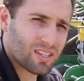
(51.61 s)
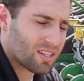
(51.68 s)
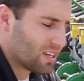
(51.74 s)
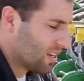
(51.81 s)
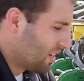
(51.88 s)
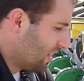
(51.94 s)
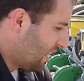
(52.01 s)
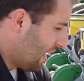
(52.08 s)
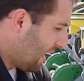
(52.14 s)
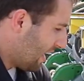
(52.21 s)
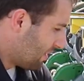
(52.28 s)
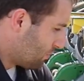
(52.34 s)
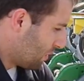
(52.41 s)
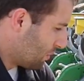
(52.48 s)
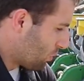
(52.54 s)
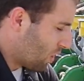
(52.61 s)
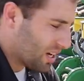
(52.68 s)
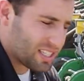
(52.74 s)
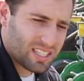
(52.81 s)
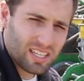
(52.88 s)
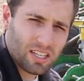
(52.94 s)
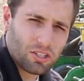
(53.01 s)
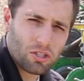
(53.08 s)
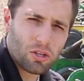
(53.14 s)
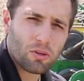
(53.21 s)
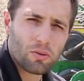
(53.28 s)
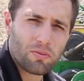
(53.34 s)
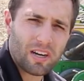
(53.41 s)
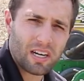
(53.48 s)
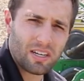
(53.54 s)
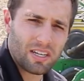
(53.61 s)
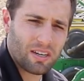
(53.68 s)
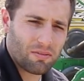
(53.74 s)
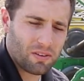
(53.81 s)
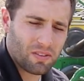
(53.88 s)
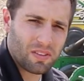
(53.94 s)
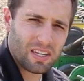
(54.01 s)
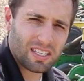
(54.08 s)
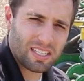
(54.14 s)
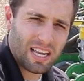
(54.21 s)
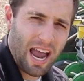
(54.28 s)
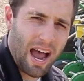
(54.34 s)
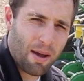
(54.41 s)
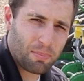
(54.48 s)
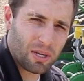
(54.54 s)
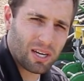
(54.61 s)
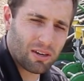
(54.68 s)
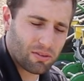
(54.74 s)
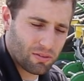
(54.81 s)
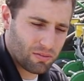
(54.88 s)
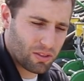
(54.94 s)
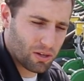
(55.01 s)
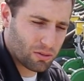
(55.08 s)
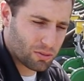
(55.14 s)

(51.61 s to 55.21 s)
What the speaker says: And we want to see two very different things happen out of